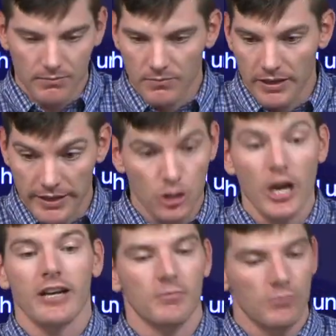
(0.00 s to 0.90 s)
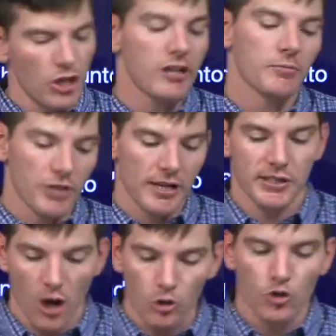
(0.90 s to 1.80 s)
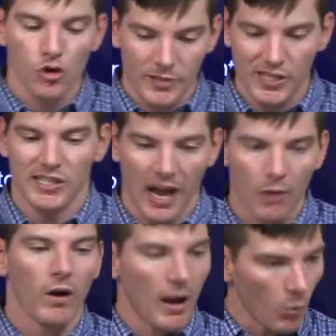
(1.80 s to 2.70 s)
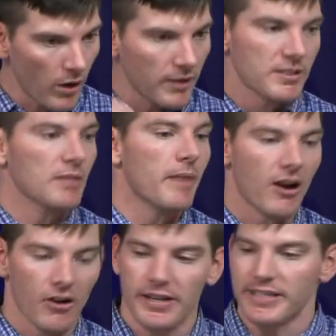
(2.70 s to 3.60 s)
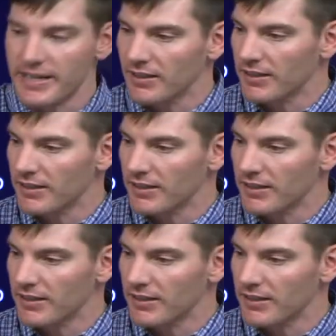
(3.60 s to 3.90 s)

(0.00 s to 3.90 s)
and Shechem does go to him and says, I want to marry Dinah.